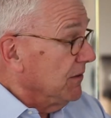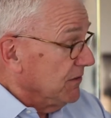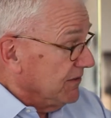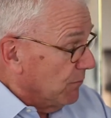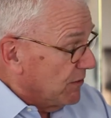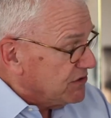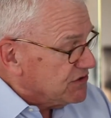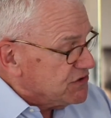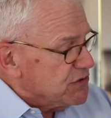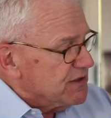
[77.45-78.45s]
When you
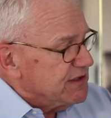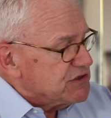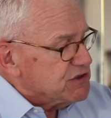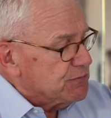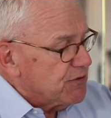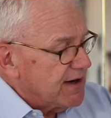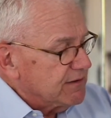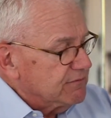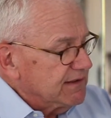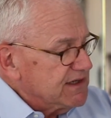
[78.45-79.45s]
do initial
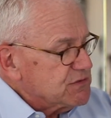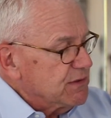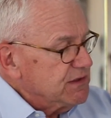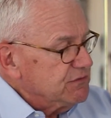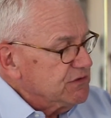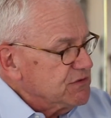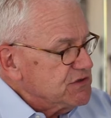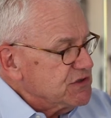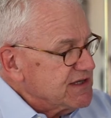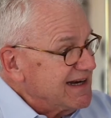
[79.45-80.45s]
product release, what you do
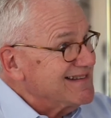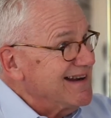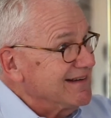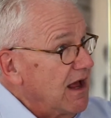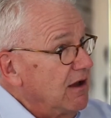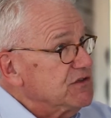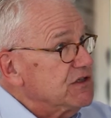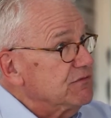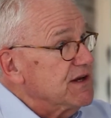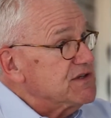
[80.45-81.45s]
is you take
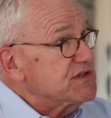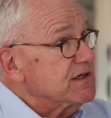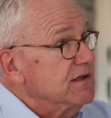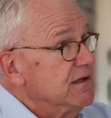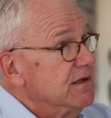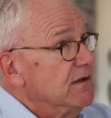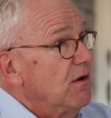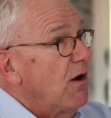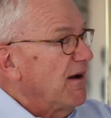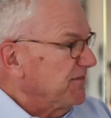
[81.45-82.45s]
technology risk
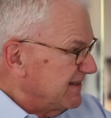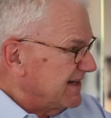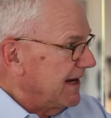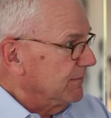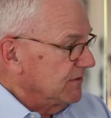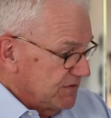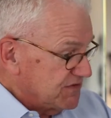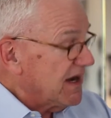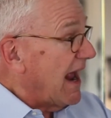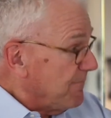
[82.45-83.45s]
off the table. You
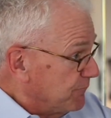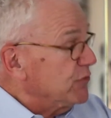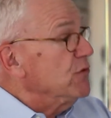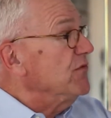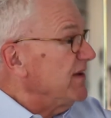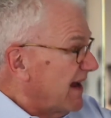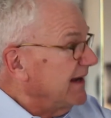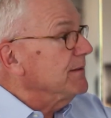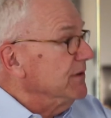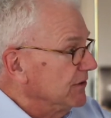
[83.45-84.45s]
said, I've proven I
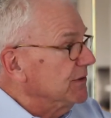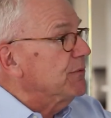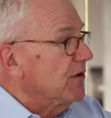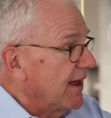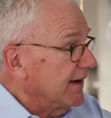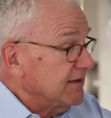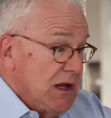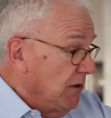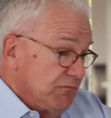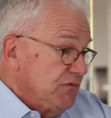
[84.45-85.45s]
can build a product.
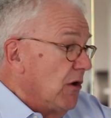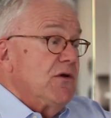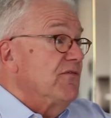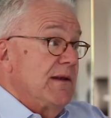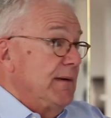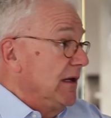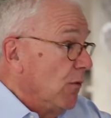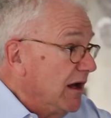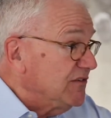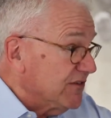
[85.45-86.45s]
Don't know if anybody
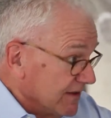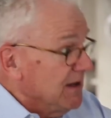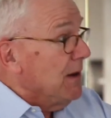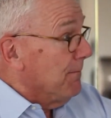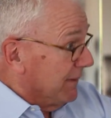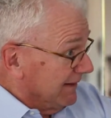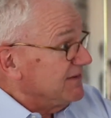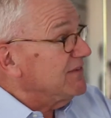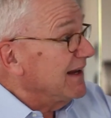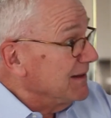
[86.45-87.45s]
wants it, but at
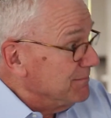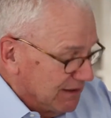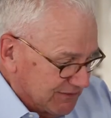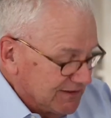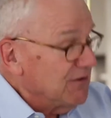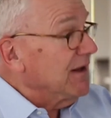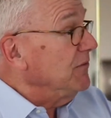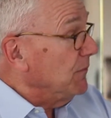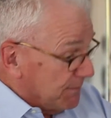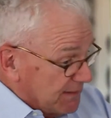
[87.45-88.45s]
least I can build it, okay?
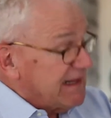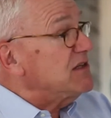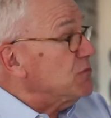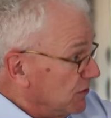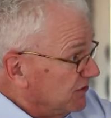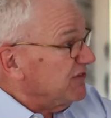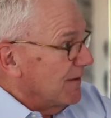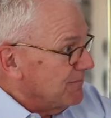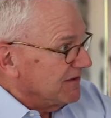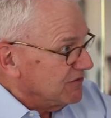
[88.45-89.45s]
Well, but that's worth
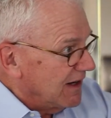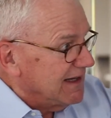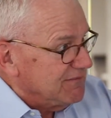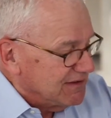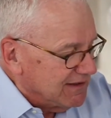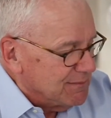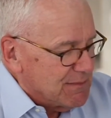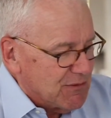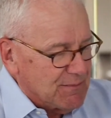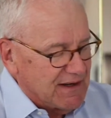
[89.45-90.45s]
something, so I'll give you a little
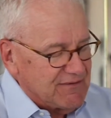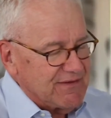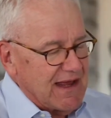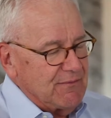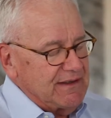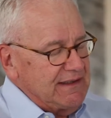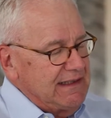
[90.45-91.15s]
bit more money for that one.